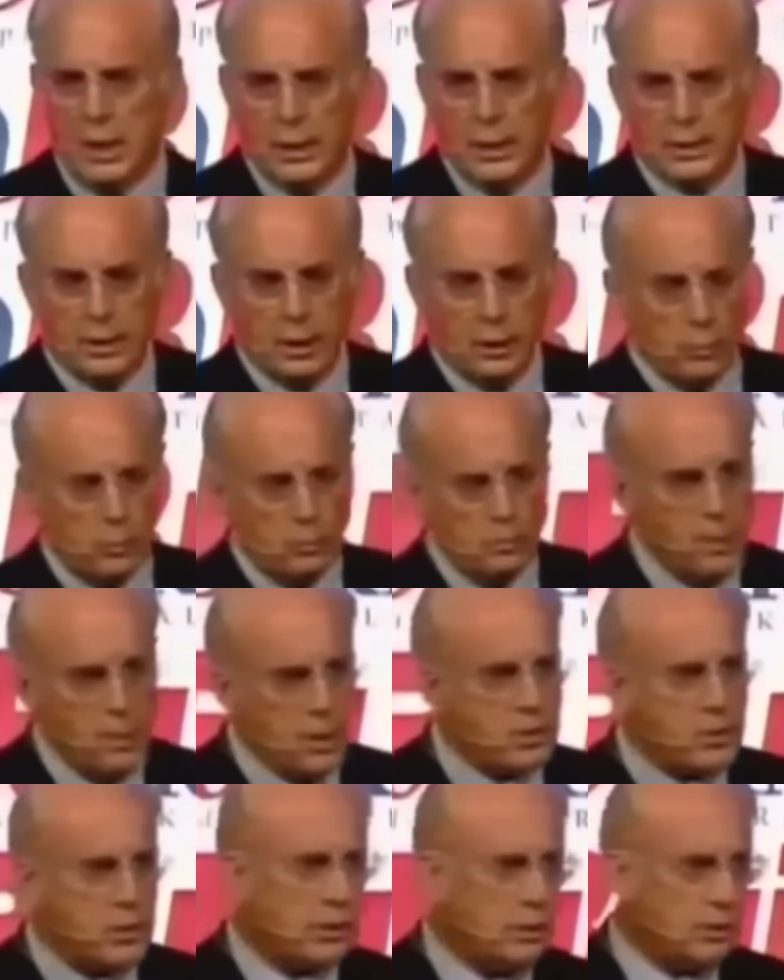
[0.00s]
They were
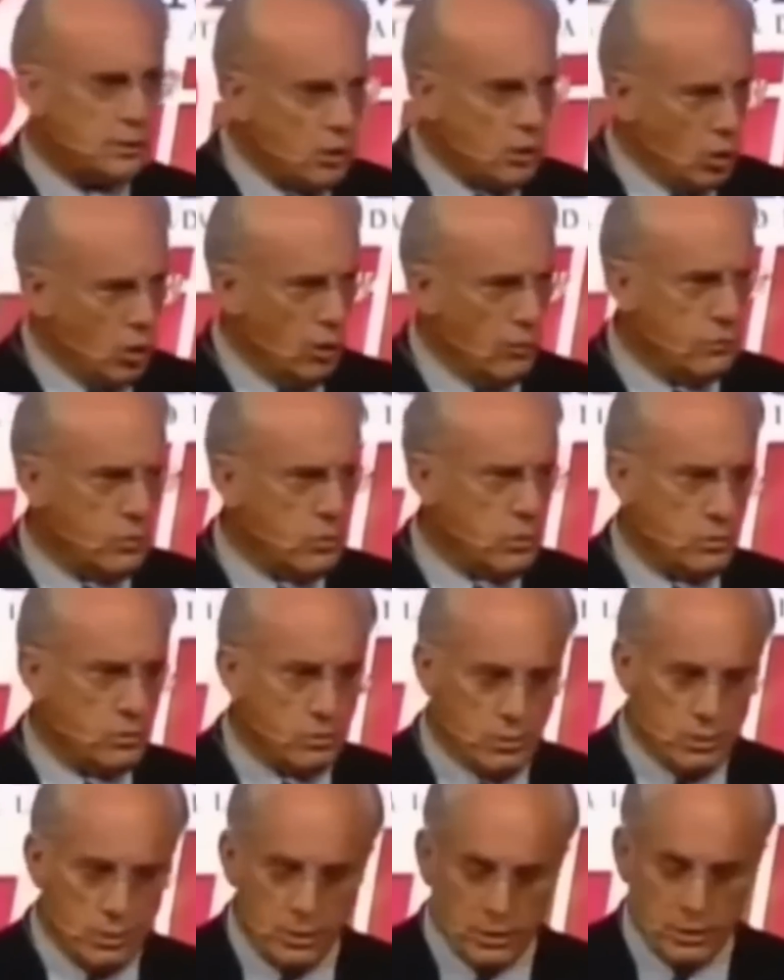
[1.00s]
basically the officers
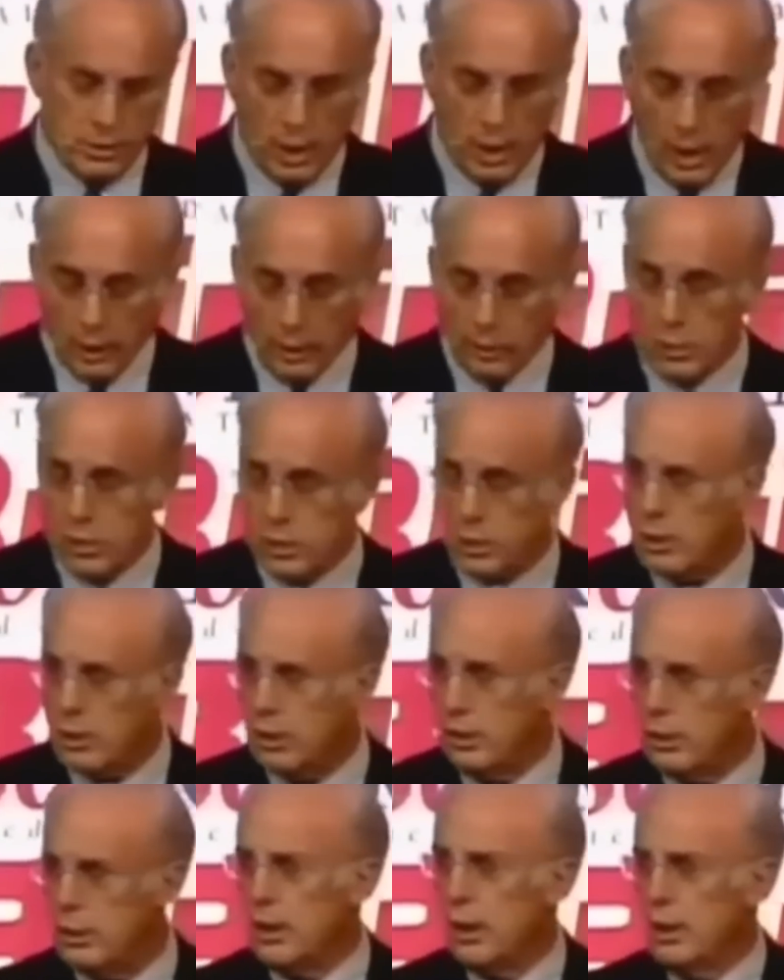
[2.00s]
of
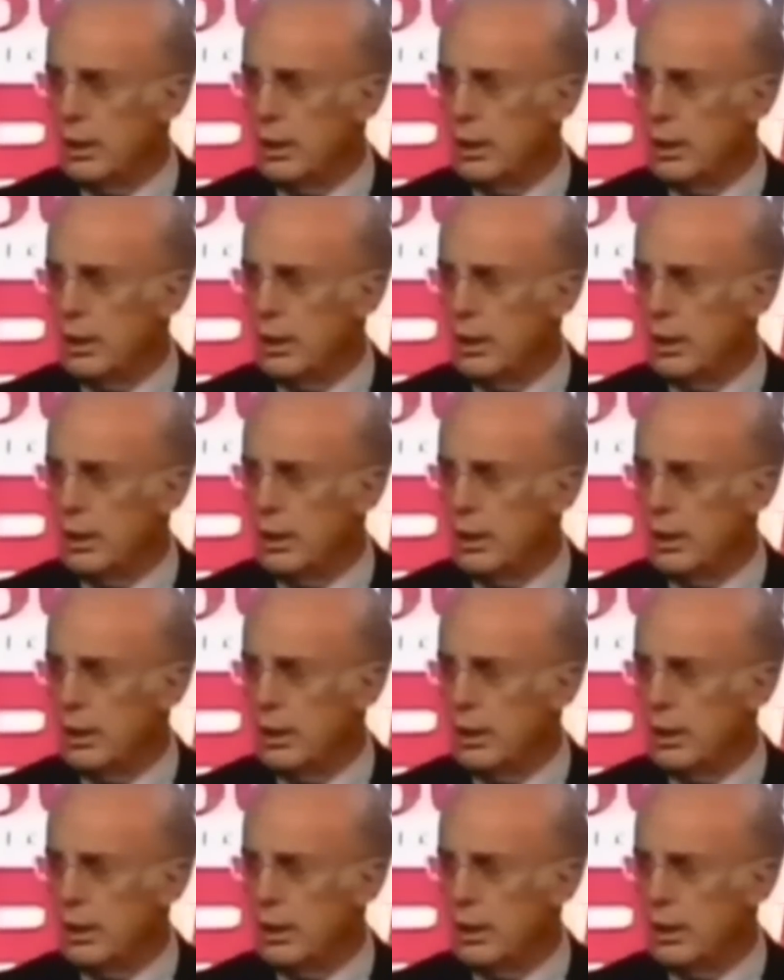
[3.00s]
theocracy.